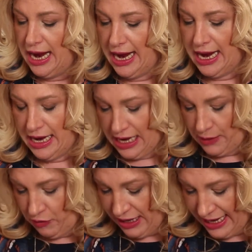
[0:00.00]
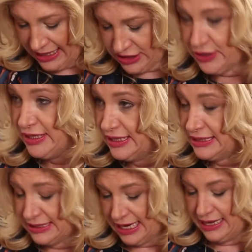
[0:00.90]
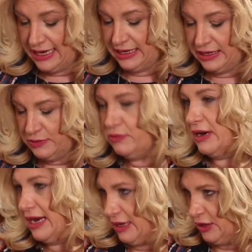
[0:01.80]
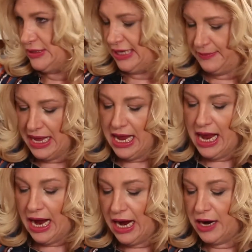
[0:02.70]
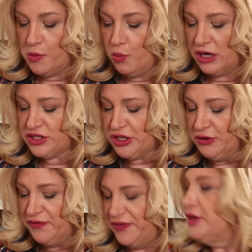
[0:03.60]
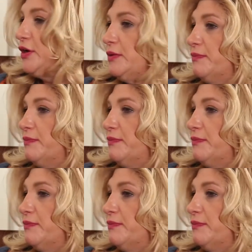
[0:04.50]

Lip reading: I want to ask you this, and then we'll close it up. What do you feel